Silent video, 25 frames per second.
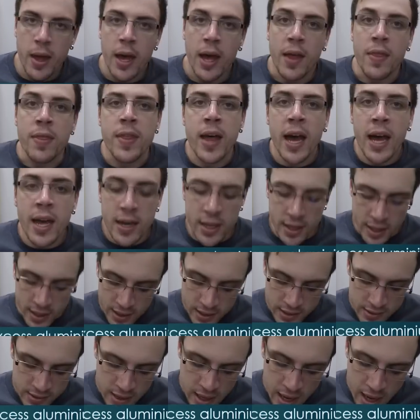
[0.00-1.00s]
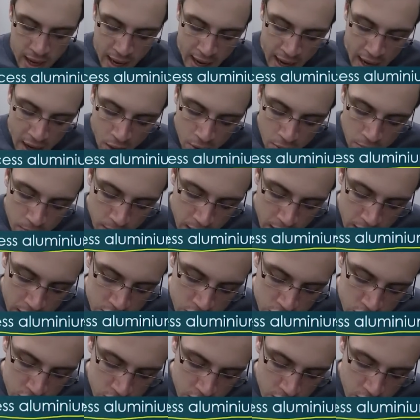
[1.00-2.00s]
And that is how
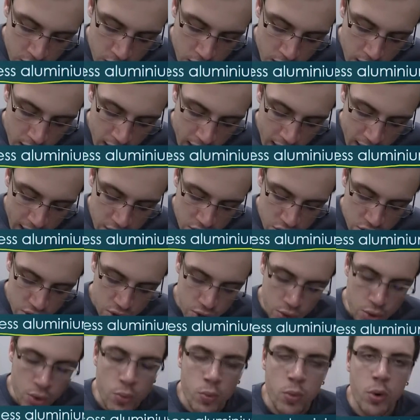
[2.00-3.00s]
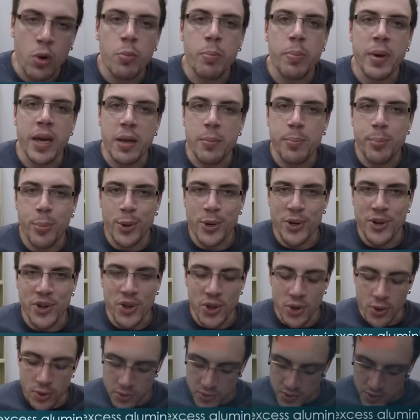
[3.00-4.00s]
much H2 will be
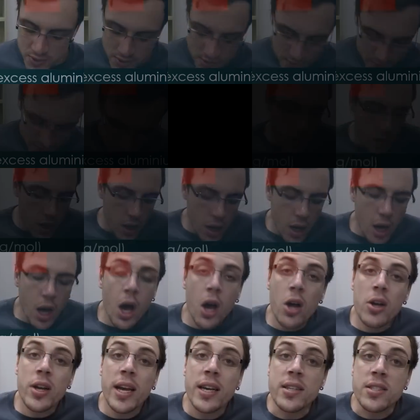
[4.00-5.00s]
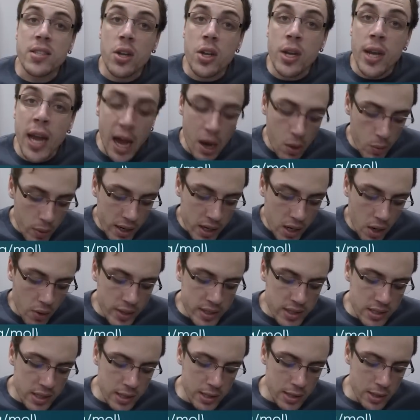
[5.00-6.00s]
produced. Okay, so now we're
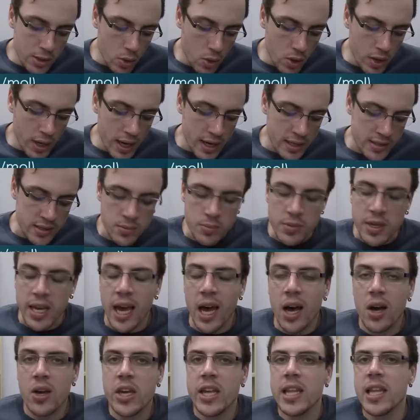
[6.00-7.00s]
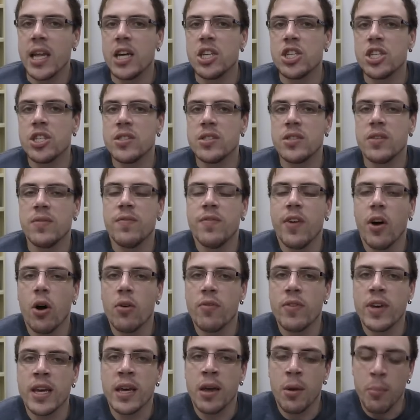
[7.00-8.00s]
going to look at some calculations
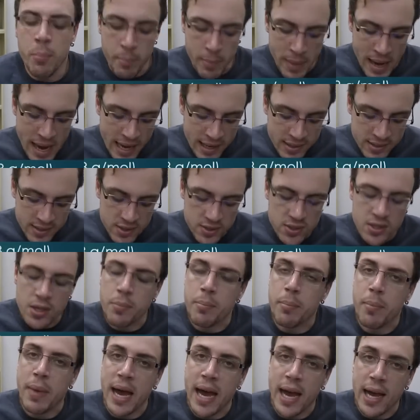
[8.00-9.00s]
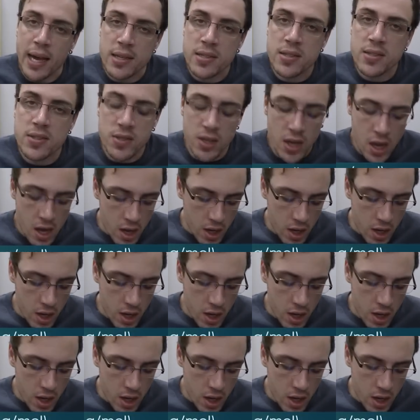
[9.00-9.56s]
involving mass to mass.